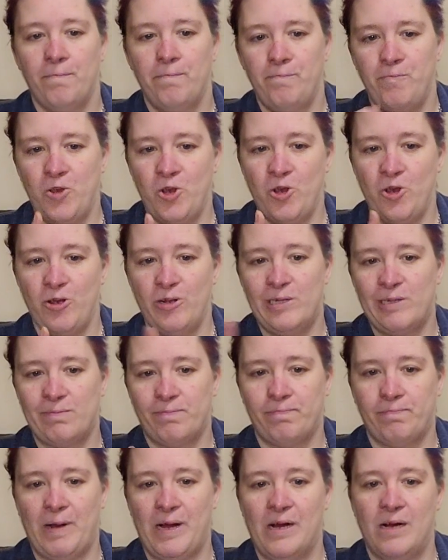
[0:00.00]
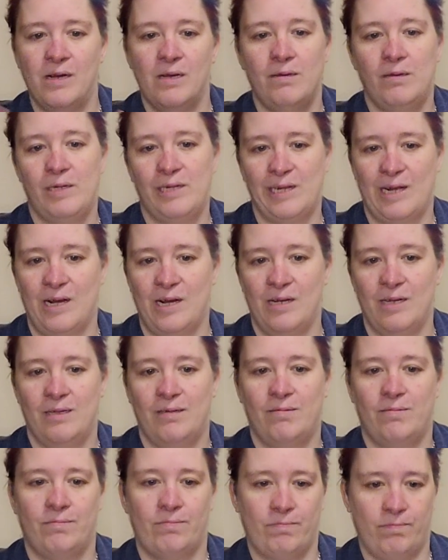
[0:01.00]
Fused, bung, done.
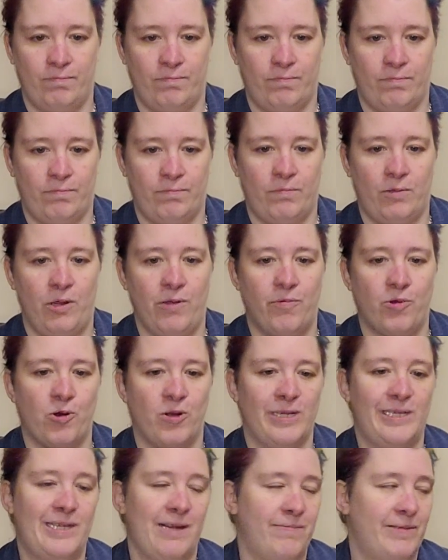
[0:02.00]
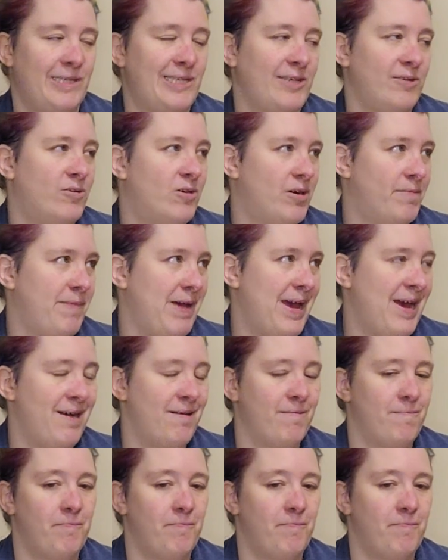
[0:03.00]
You've got a 7 skill on a pet.